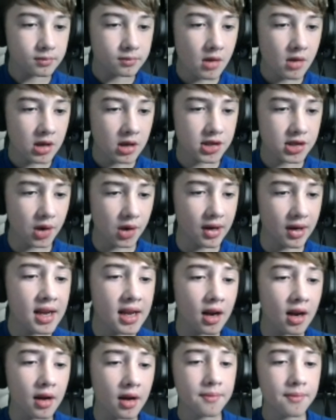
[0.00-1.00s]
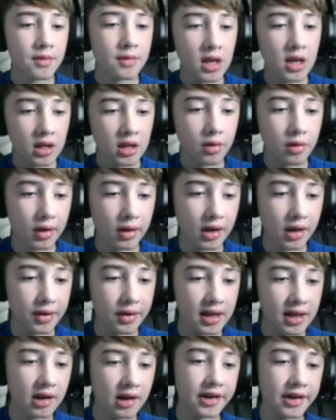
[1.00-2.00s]
So in here, you want to go
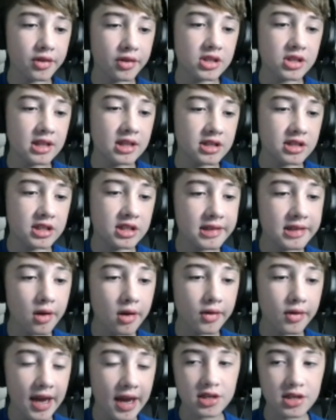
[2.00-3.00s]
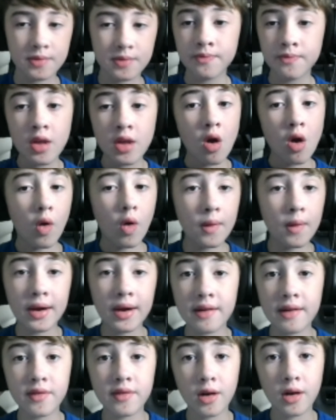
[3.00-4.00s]
here, and you'll see the Z location, or
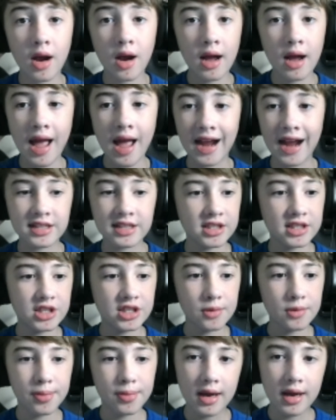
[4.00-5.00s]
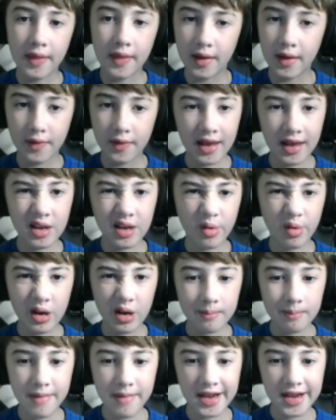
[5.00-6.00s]
whatever axis you put in there that you want
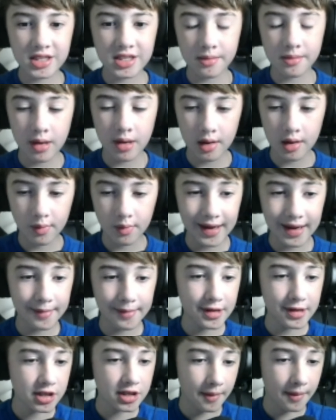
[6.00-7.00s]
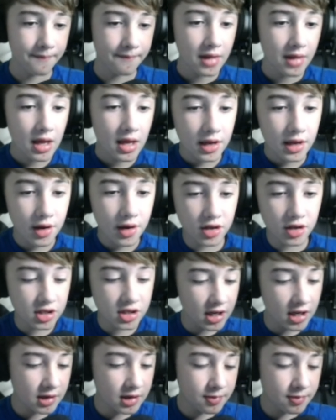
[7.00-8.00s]
to make some randomness on. You're just
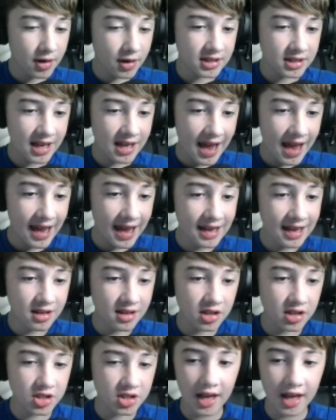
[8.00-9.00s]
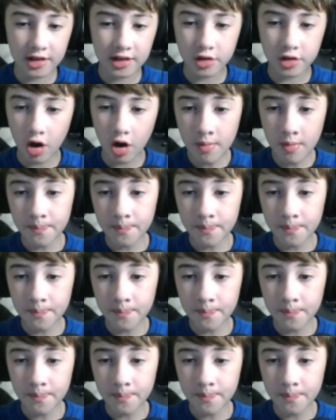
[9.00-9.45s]
going to press A to select all.